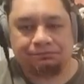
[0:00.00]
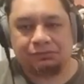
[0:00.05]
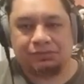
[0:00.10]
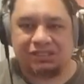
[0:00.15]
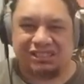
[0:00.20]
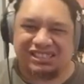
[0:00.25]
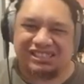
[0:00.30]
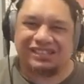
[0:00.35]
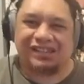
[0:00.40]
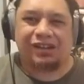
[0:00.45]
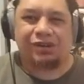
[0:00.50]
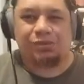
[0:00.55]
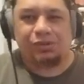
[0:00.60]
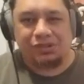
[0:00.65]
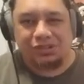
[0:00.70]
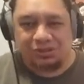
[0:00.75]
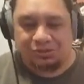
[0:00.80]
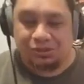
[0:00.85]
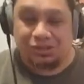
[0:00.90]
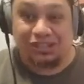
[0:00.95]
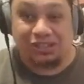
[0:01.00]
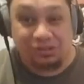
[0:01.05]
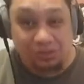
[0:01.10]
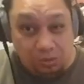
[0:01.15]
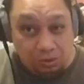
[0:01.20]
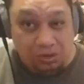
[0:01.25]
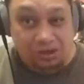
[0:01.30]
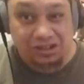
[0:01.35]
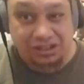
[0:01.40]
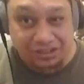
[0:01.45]
Te Aroa is really the
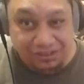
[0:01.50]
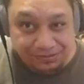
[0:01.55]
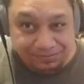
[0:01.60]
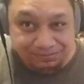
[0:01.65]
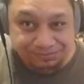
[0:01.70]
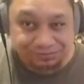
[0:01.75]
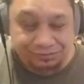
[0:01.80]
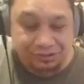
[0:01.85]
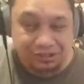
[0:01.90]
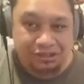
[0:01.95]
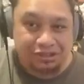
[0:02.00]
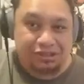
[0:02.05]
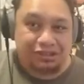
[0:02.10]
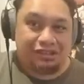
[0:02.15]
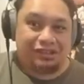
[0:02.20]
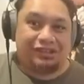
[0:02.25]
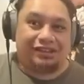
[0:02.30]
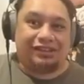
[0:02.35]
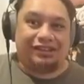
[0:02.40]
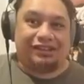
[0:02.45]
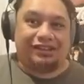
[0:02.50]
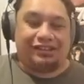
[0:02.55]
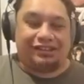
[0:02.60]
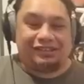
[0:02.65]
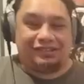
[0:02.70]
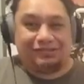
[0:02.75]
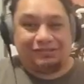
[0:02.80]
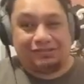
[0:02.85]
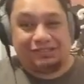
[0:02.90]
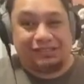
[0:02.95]
waka.
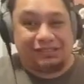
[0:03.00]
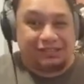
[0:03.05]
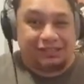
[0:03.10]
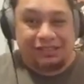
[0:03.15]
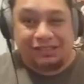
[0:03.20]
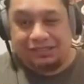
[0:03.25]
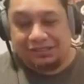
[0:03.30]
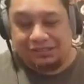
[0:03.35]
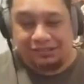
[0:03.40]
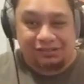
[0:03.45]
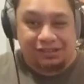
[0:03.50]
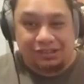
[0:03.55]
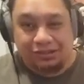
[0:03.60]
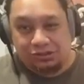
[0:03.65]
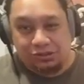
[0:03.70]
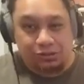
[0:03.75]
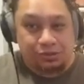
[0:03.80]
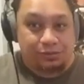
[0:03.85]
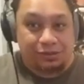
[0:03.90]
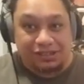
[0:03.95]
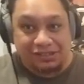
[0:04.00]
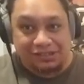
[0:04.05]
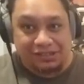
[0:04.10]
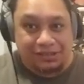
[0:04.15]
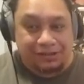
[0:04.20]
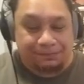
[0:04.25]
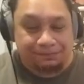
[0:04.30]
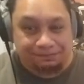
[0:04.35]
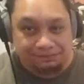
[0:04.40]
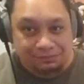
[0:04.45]
So there's like two bits
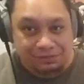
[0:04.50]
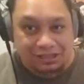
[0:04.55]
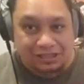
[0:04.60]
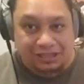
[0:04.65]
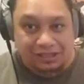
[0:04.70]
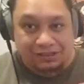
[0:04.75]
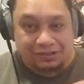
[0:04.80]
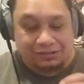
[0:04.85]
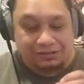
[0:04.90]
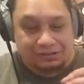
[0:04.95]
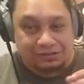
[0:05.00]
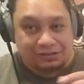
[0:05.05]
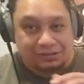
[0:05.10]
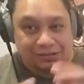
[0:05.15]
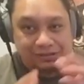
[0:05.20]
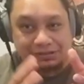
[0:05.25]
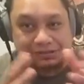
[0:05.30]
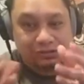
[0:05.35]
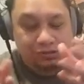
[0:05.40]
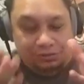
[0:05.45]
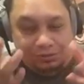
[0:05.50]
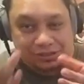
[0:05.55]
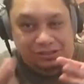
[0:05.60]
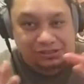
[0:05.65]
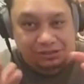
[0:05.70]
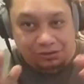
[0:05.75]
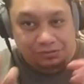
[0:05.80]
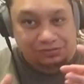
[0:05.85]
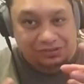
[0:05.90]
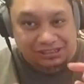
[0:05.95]
here, two bits of
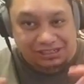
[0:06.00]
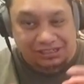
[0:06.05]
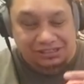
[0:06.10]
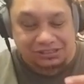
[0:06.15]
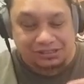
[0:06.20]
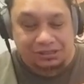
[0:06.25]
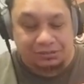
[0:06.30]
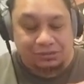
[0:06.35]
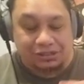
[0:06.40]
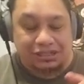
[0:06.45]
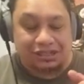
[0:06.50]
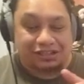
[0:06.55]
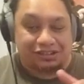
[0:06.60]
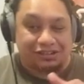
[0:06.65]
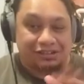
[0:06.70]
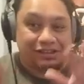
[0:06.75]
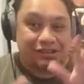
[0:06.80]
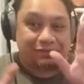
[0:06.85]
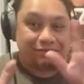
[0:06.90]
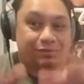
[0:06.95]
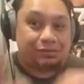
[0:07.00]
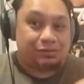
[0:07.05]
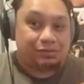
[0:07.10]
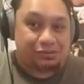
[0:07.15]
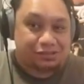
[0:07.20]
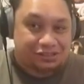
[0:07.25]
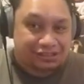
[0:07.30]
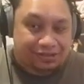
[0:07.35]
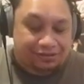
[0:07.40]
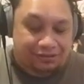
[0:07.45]
conversation that we can get in here, but we'll
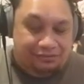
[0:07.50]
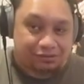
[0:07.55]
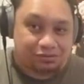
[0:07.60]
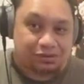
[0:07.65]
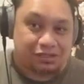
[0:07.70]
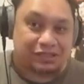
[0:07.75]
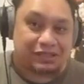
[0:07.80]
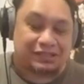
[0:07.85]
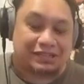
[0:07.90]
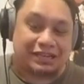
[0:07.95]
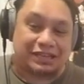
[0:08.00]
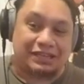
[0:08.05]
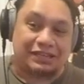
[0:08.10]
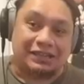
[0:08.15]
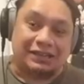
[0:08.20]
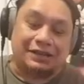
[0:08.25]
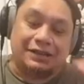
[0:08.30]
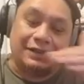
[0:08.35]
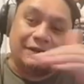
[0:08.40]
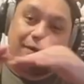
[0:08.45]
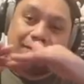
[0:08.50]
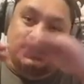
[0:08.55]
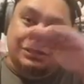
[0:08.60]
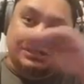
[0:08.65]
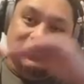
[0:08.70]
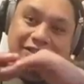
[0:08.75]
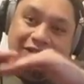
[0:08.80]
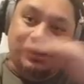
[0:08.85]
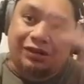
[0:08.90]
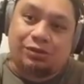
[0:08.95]
say that for another day. But
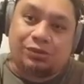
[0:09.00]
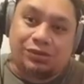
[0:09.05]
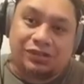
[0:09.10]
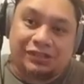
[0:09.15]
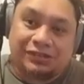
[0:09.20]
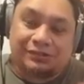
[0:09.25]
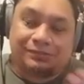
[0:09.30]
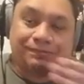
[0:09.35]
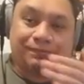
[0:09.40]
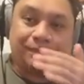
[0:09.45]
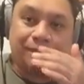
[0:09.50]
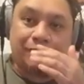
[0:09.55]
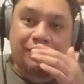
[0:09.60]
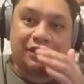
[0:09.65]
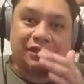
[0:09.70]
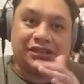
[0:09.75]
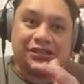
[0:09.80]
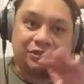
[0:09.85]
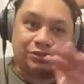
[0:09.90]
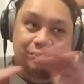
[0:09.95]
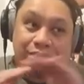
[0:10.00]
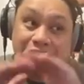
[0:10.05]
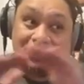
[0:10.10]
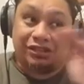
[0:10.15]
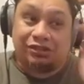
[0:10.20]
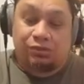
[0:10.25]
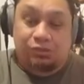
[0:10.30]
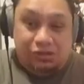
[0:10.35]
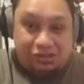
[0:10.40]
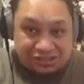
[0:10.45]
Te Aroa is really the
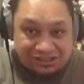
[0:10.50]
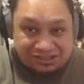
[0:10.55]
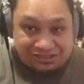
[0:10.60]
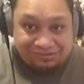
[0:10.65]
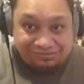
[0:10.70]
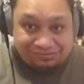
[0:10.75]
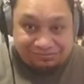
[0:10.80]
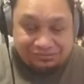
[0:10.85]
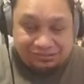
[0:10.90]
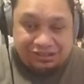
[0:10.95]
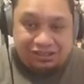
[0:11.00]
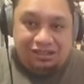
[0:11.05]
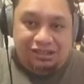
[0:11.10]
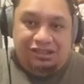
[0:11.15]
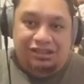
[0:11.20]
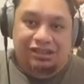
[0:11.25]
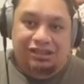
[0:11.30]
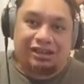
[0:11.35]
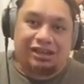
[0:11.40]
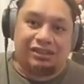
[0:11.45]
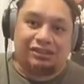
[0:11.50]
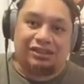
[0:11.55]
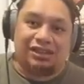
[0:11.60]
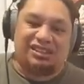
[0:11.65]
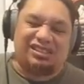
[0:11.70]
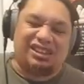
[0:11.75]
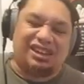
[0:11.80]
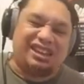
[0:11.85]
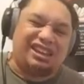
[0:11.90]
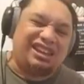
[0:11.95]
waka, and then
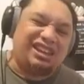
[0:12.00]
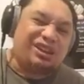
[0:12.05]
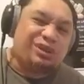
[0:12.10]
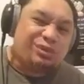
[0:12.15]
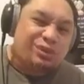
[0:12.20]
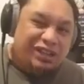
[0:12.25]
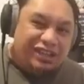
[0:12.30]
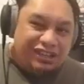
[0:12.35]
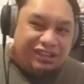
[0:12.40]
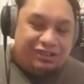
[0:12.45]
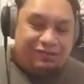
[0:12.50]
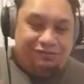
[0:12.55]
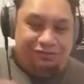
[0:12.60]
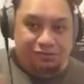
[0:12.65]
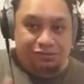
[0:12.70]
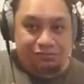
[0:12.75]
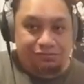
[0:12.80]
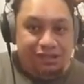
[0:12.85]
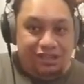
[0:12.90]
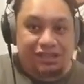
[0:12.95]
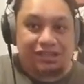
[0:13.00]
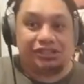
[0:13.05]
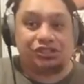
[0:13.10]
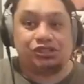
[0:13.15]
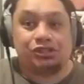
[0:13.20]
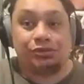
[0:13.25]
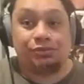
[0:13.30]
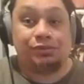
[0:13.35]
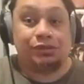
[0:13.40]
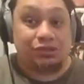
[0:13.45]
the iwi for me
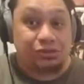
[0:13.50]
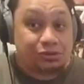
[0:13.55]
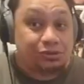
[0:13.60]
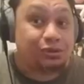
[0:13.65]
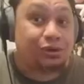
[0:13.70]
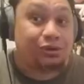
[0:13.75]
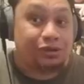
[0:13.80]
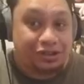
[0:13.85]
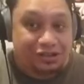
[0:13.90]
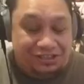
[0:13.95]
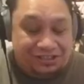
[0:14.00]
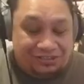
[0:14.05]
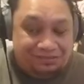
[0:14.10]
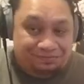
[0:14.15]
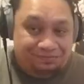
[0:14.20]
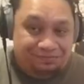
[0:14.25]
should be tūhaurangi.